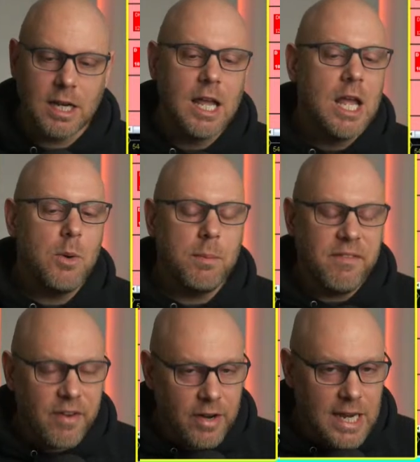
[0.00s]
it would be
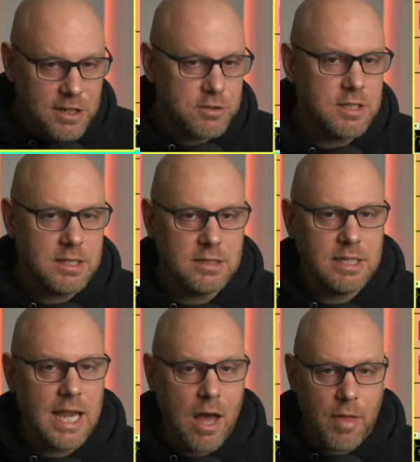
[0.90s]
very interesting to
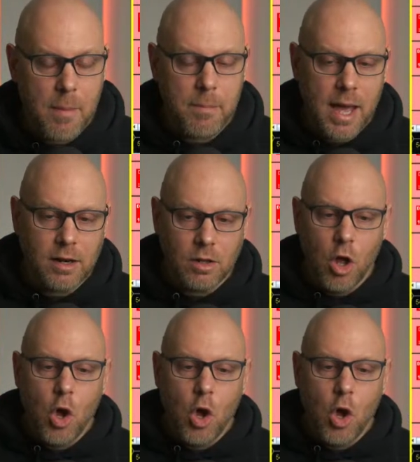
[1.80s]
see how that battle